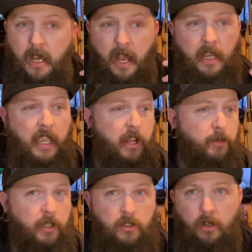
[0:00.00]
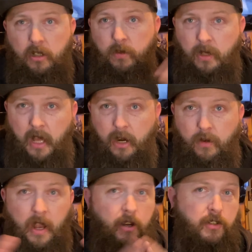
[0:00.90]
I can't really talk to a lot of
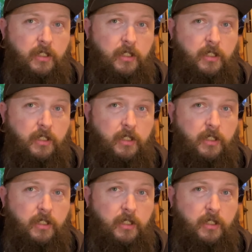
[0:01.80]
riders.